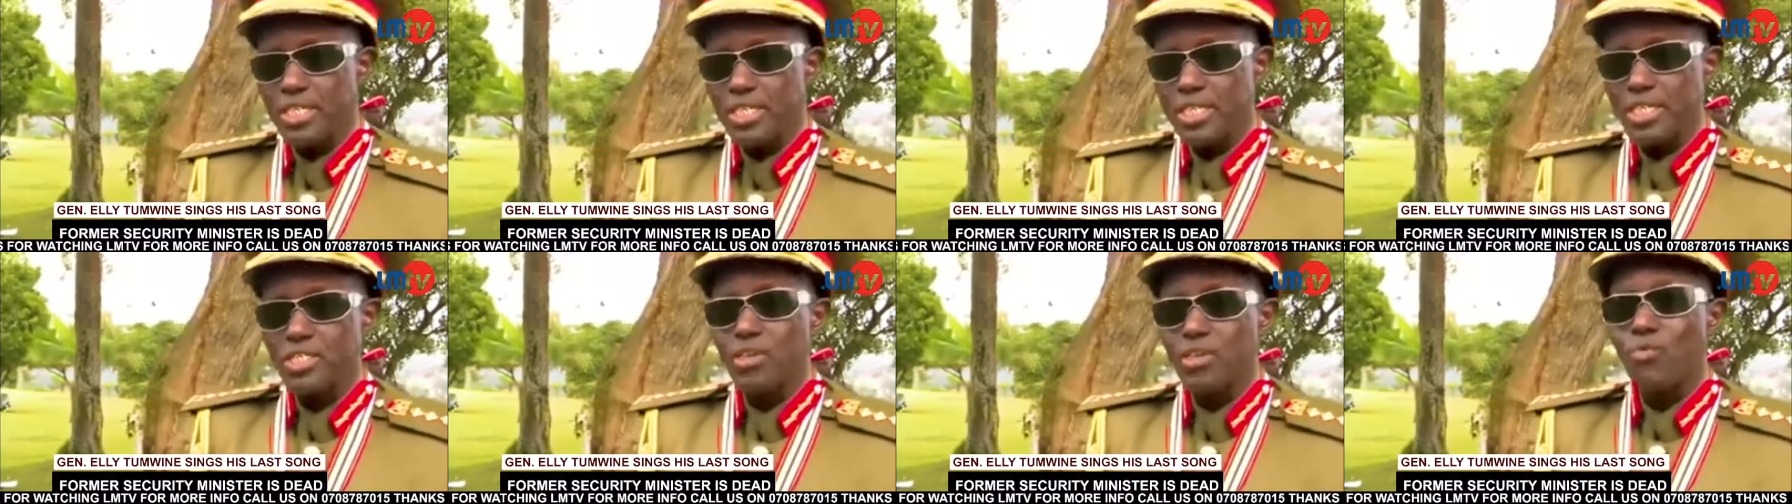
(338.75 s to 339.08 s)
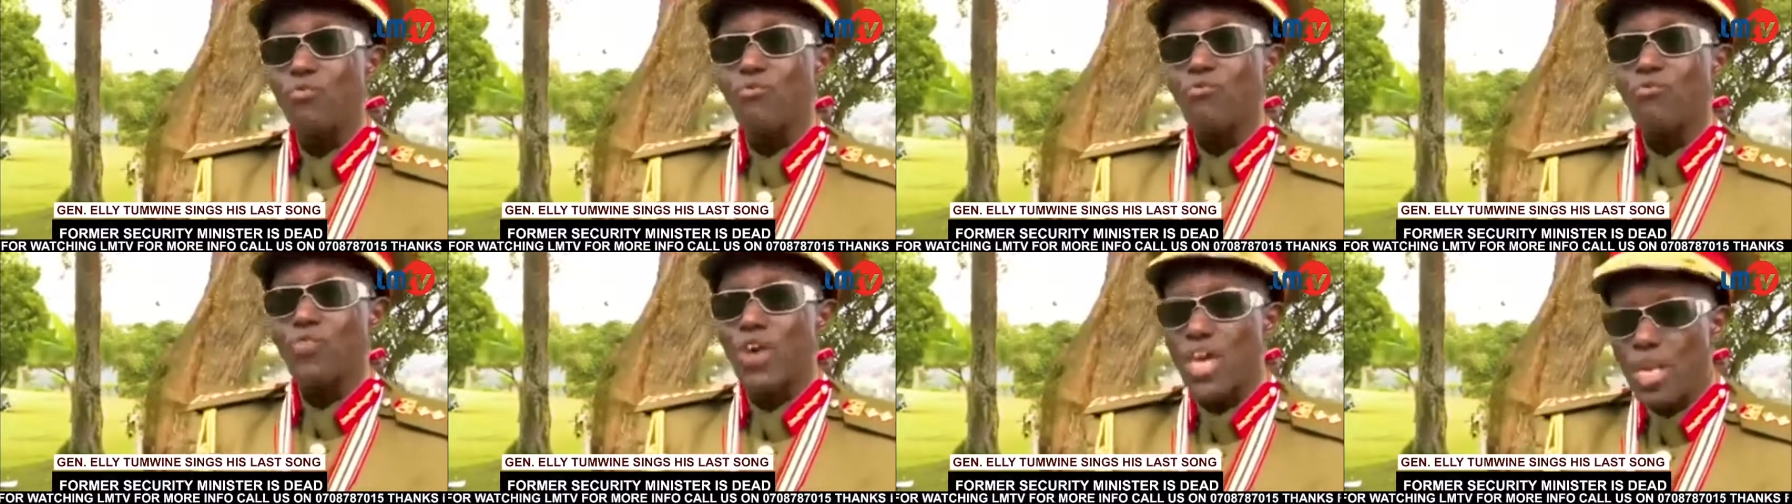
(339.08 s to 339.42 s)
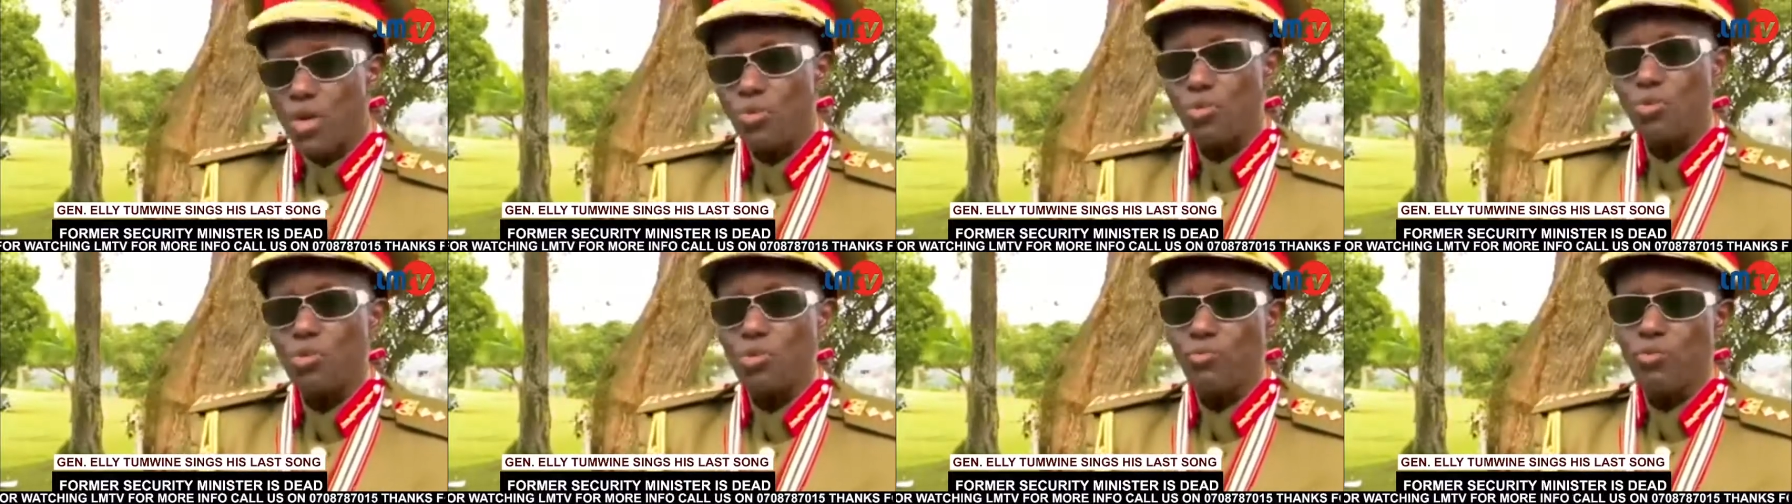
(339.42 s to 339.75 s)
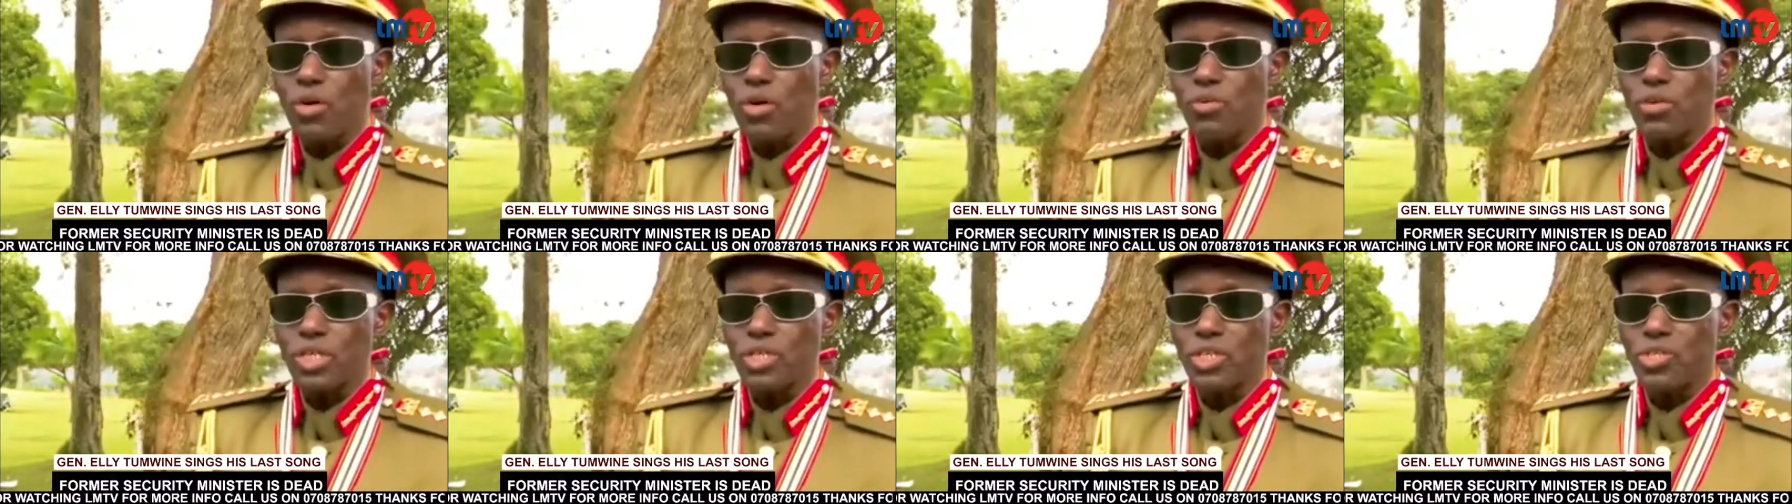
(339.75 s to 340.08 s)
It's a very good
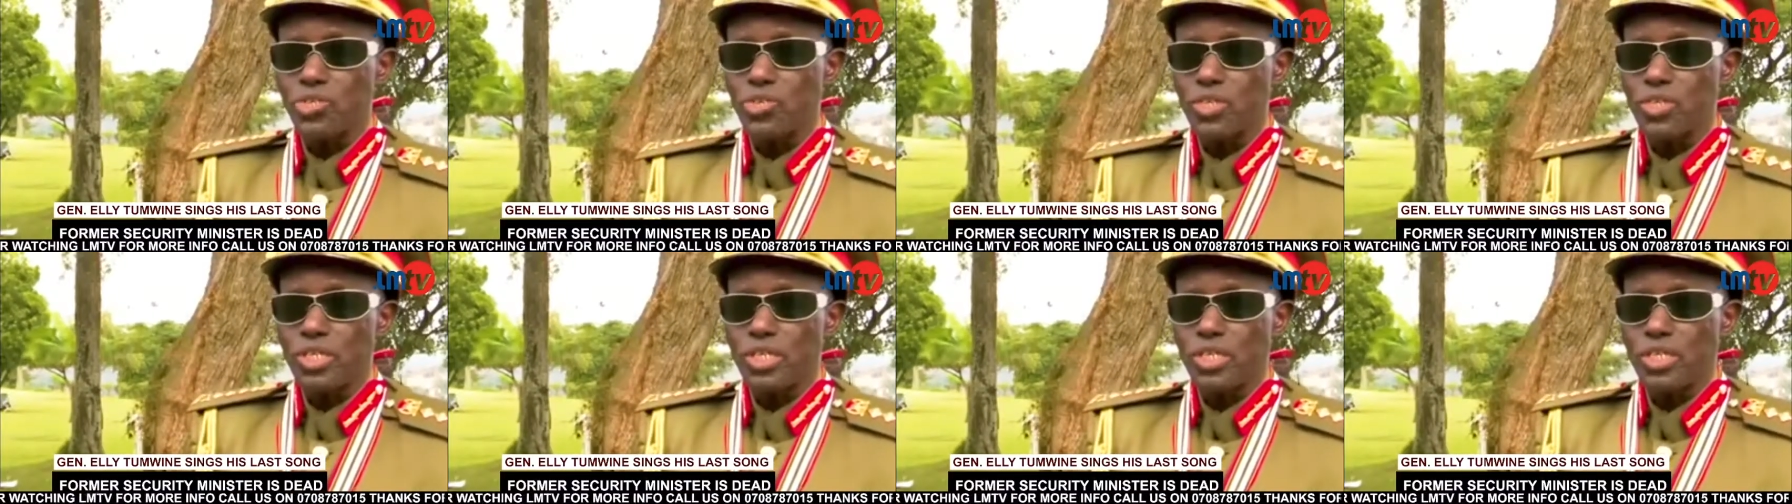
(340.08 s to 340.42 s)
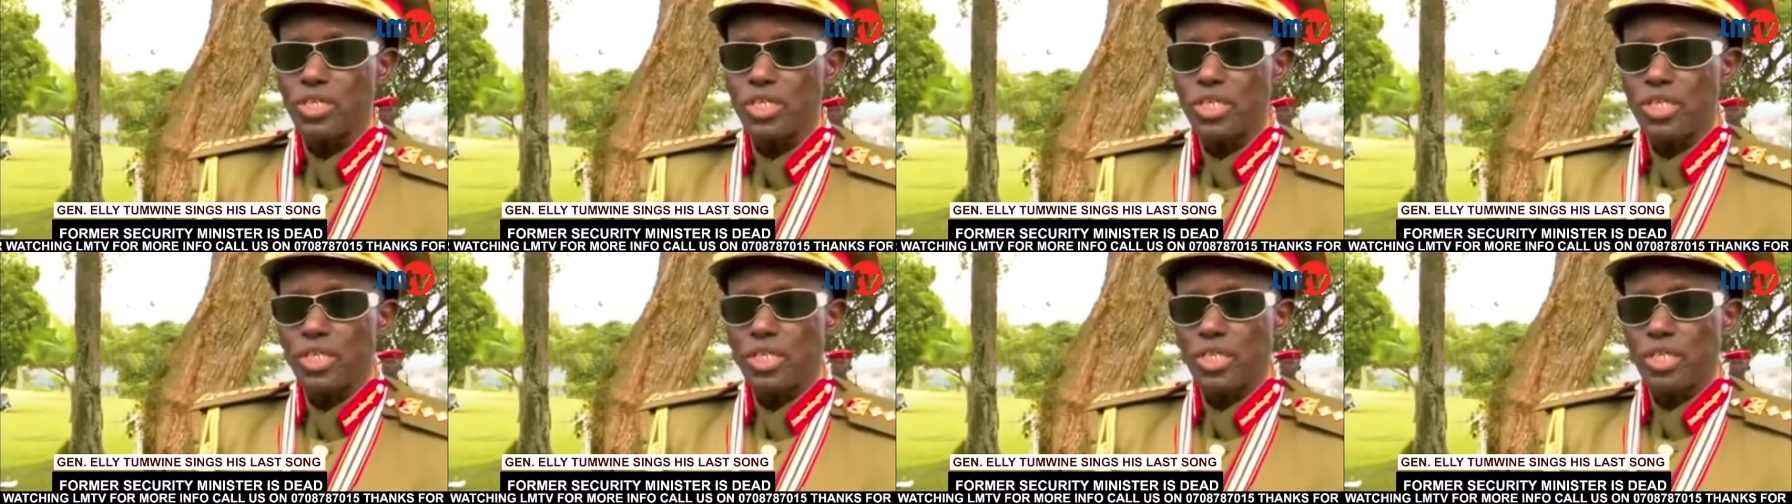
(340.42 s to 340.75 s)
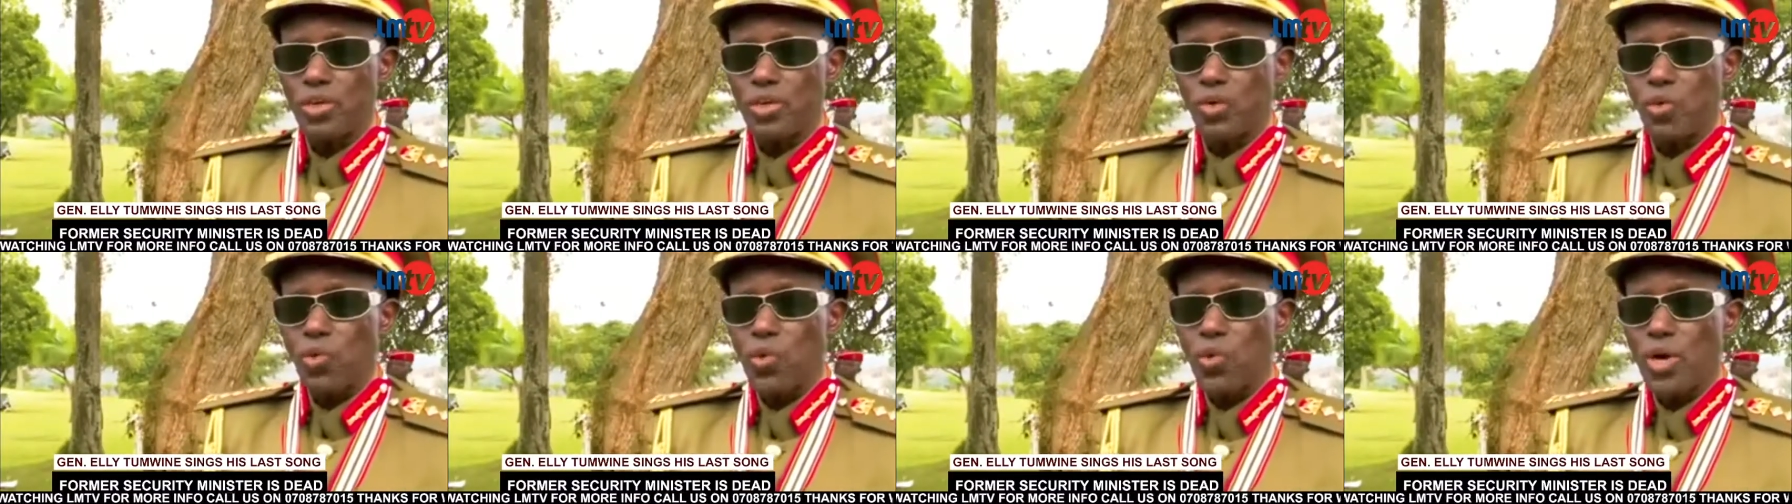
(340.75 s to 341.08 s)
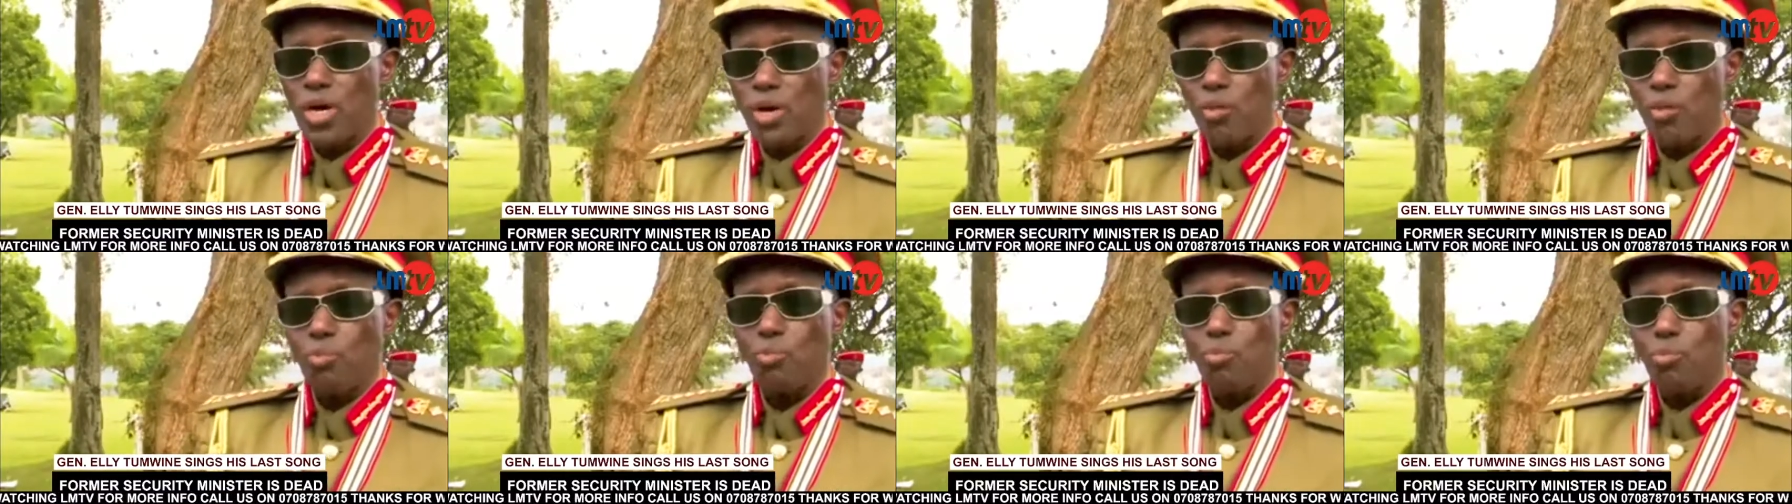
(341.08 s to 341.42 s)
foundation,
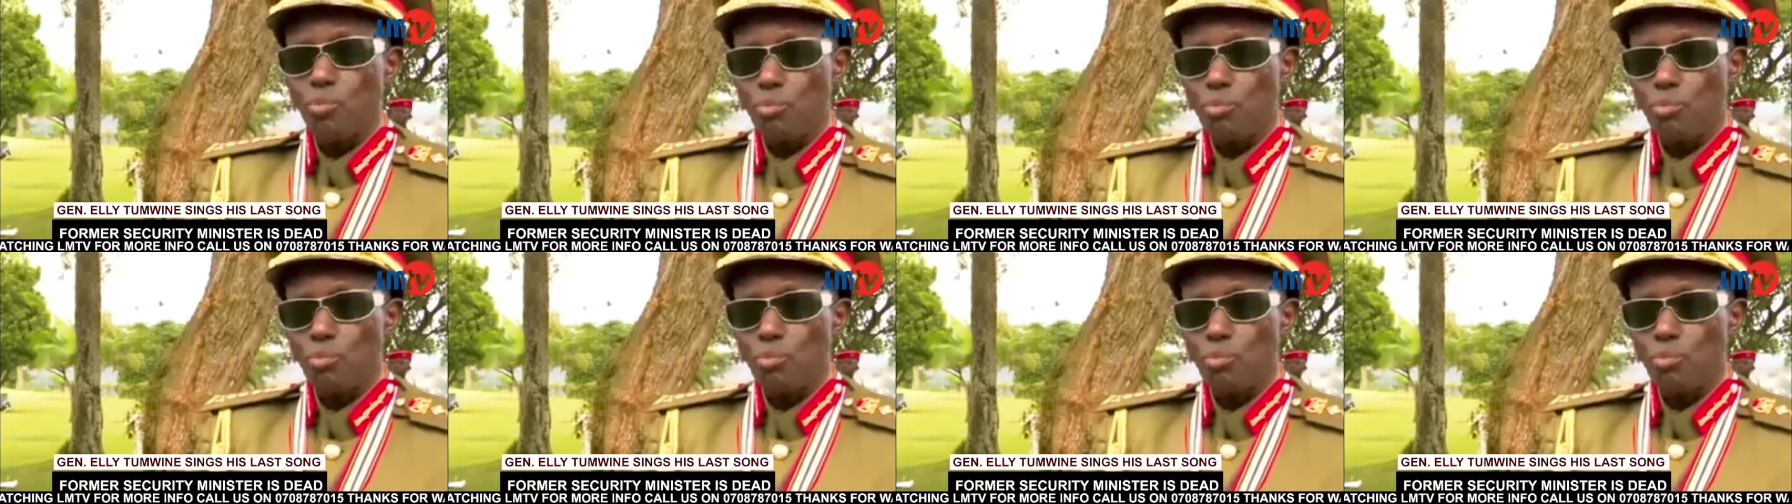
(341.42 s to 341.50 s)
well